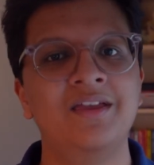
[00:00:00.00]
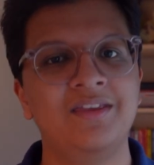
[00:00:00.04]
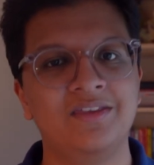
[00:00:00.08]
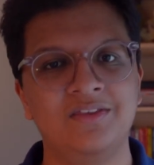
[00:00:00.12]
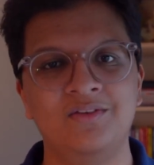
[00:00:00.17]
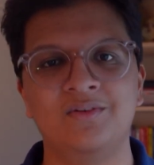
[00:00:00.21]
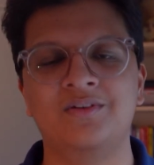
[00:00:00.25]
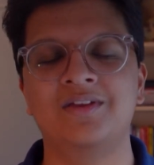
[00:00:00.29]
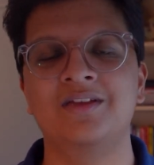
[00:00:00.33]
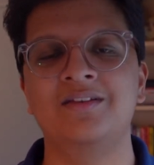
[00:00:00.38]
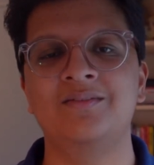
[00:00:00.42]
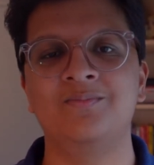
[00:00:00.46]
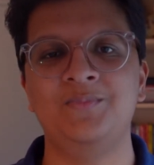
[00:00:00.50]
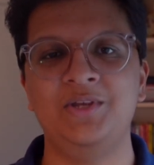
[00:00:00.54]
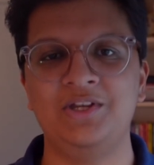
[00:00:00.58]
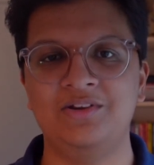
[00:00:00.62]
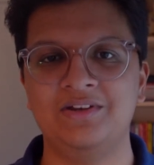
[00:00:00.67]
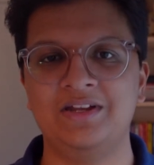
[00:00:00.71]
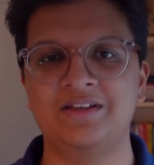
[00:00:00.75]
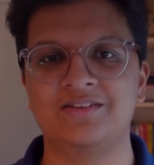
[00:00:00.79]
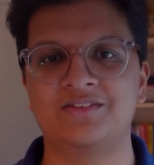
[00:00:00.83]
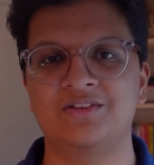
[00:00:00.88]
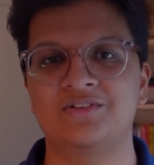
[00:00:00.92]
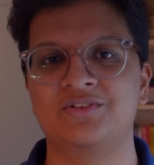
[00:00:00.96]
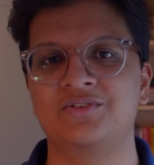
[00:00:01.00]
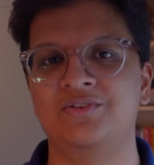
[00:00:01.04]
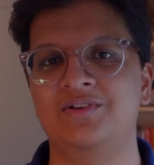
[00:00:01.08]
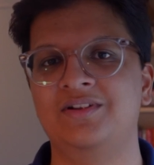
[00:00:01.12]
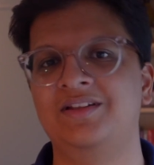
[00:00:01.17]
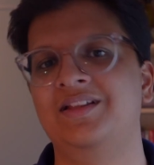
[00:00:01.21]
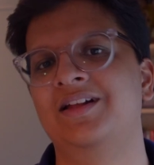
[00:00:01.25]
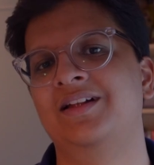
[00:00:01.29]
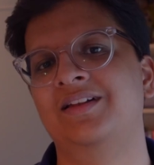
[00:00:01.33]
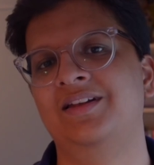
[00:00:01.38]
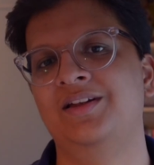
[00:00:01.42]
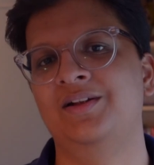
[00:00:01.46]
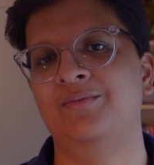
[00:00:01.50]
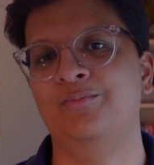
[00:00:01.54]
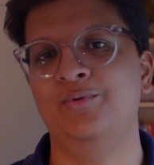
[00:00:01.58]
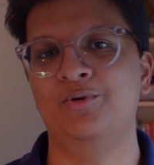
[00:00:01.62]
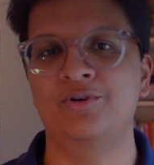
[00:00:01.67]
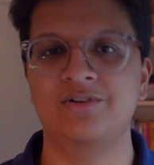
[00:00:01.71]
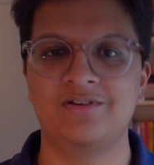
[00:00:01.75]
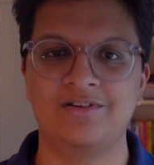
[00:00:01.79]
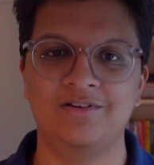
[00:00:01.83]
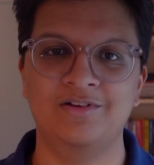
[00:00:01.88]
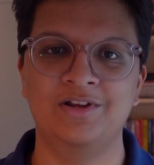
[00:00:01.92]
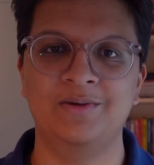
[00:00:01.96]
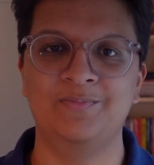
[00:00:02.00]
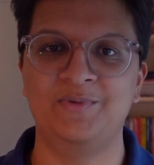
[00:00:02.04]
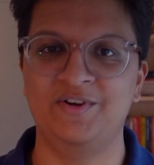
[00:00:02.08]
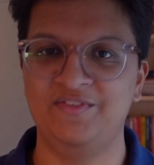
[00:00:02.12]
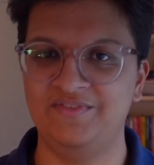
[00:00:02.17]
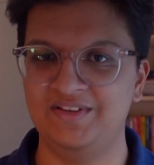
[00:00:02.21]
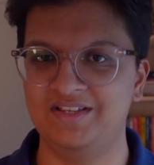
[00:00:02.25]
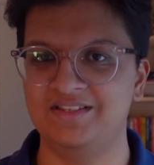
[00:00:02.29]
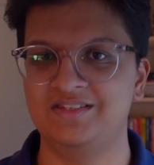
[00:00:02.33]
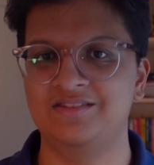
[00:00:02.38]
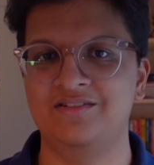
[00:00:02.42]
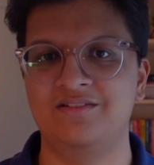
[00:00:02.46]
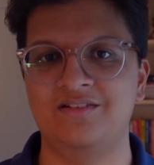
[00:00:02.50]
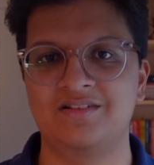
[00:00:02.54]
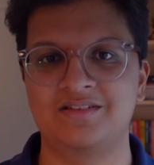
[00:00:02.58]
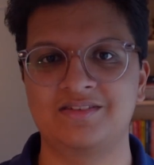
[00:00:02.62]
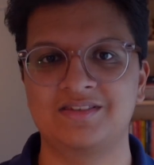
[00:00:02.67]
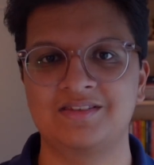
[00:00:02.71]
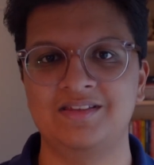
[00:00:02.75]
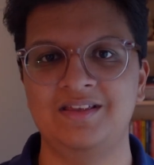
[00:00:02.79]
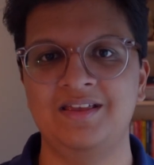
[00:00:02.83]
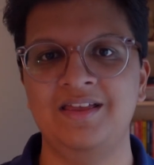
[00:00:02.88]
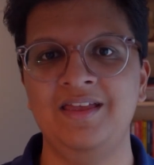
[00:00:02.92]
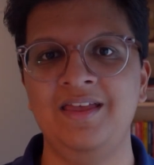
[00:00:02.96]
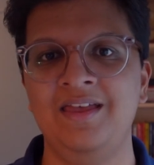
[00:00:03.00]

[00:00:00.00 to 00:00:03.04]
you can be rest assured that they're both good professors.